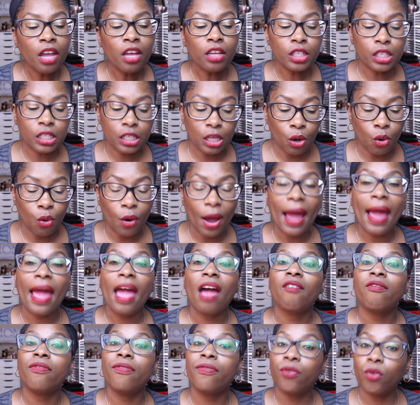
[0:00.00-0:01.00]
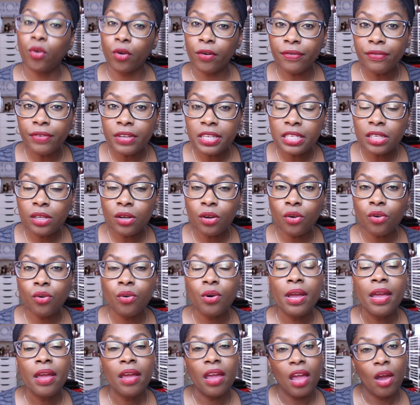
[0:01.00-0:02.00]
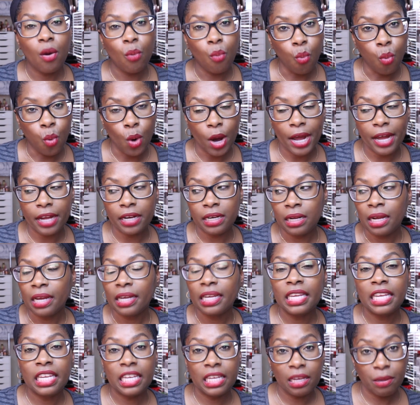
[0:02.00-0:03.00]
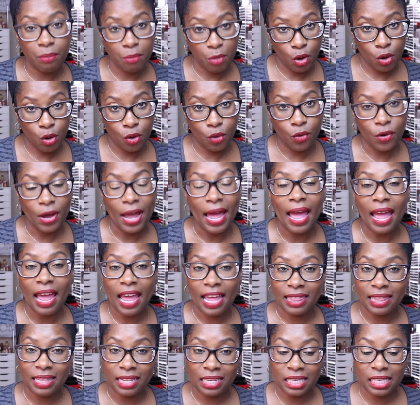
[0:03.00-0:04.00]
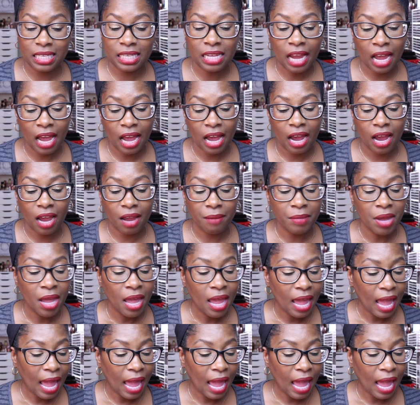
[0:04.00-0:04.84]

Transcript: So I have four physical and one chemical at this time.